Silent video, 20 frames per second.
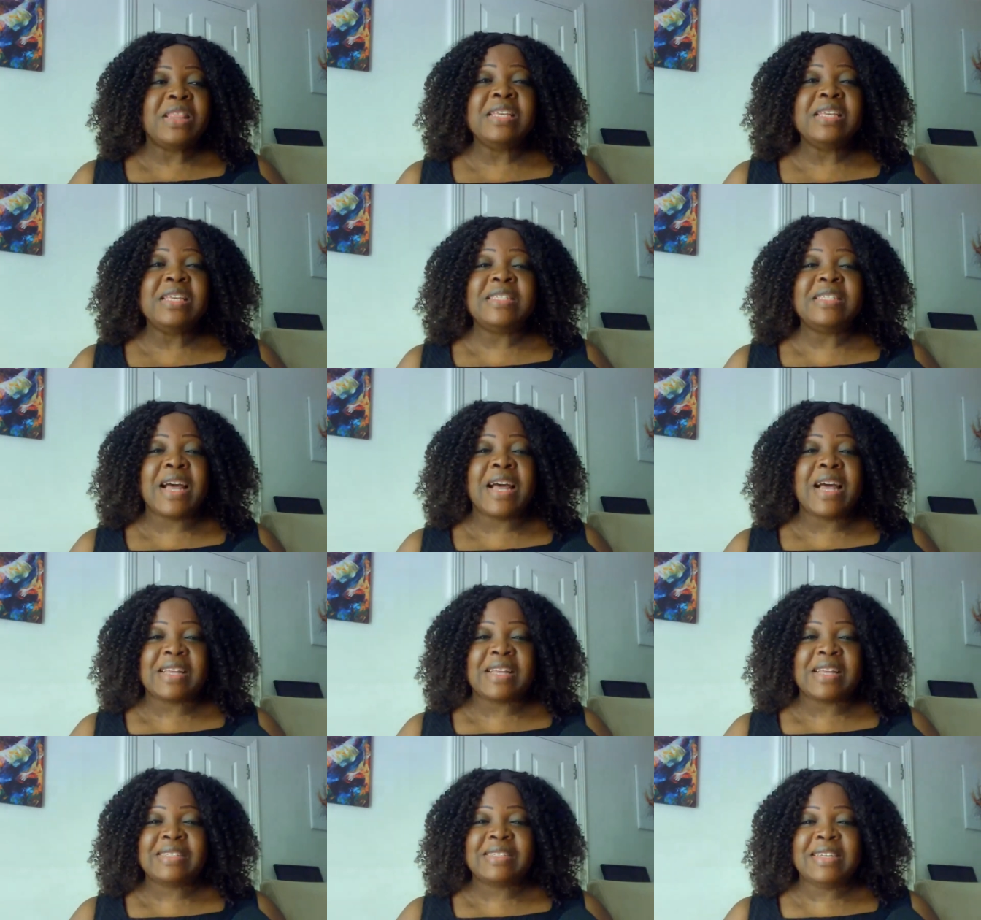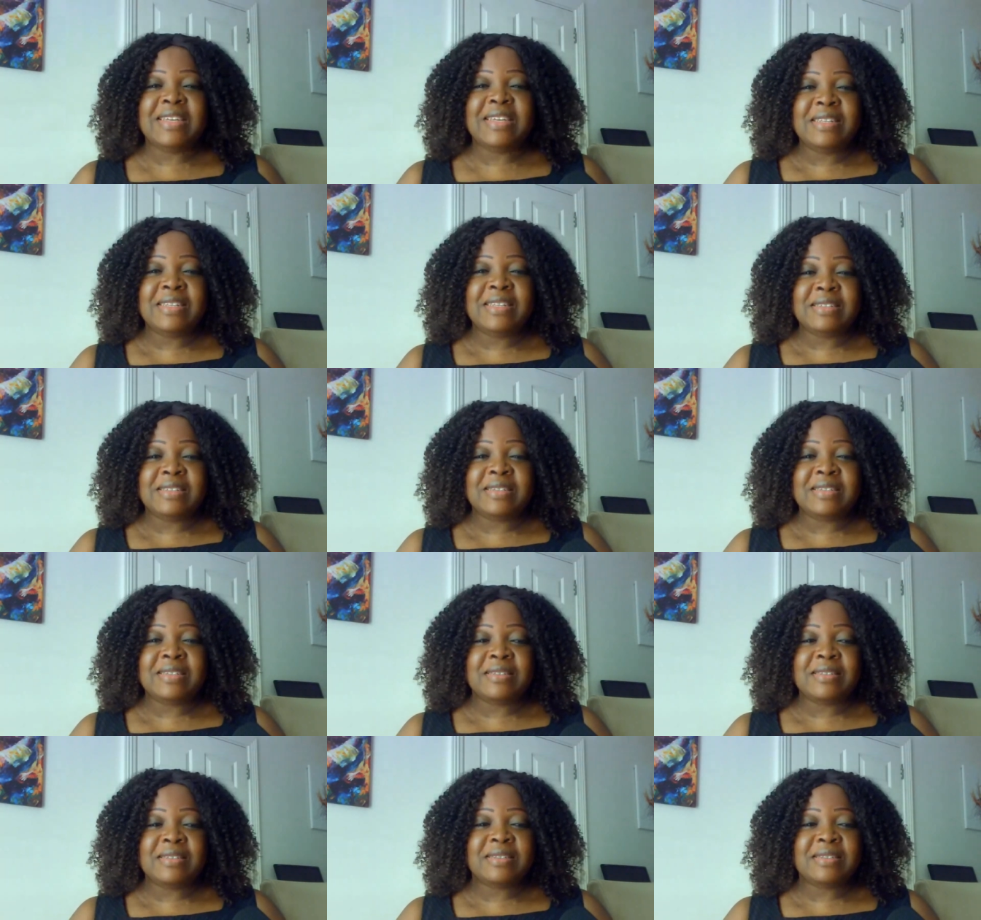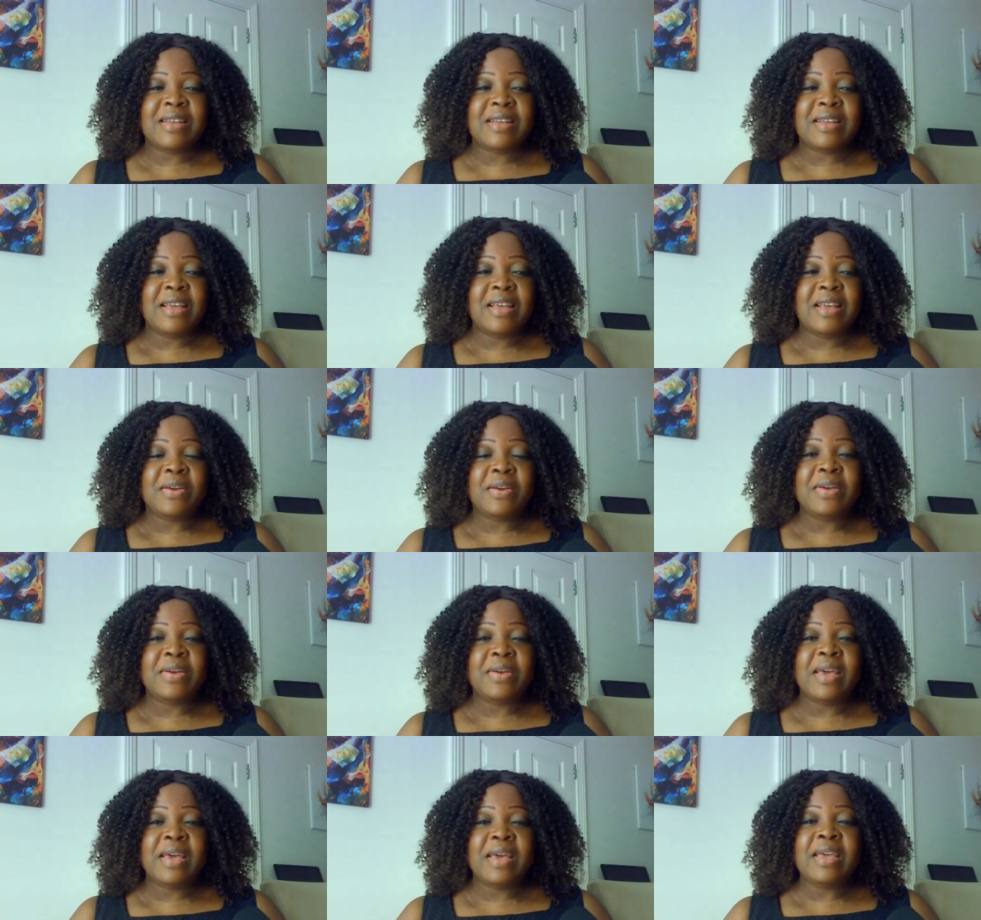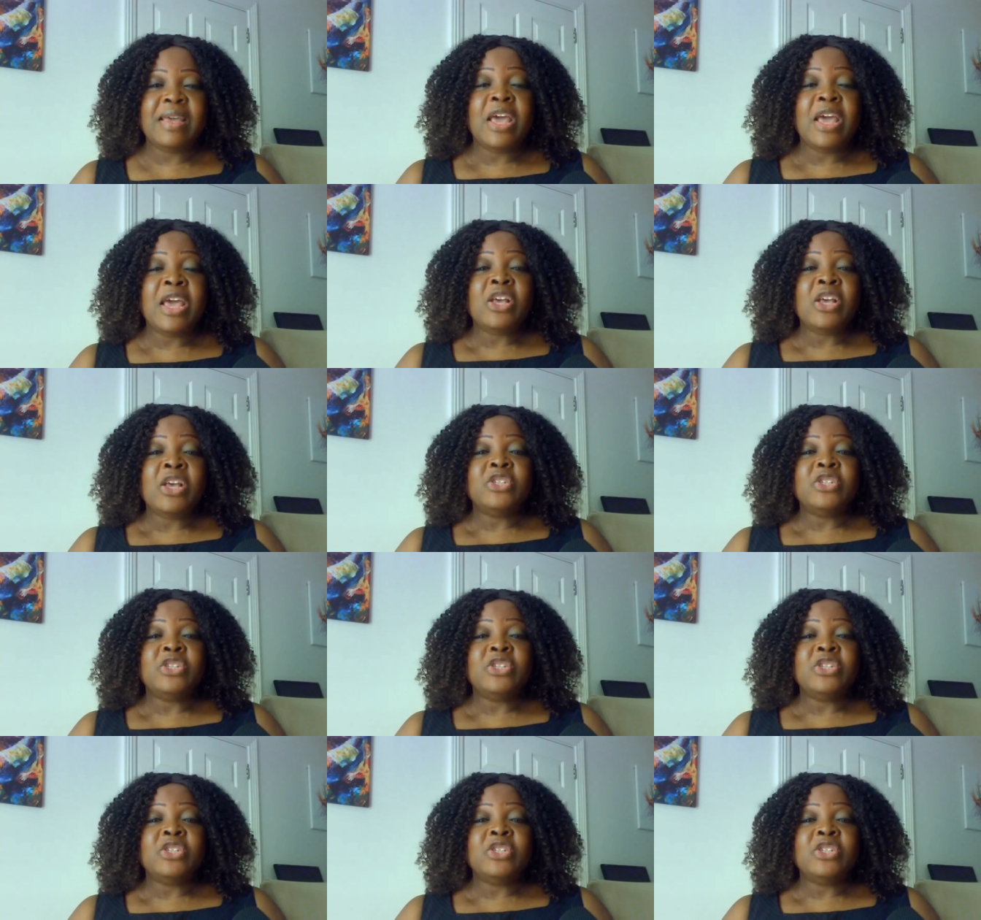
These are seeds. Okay,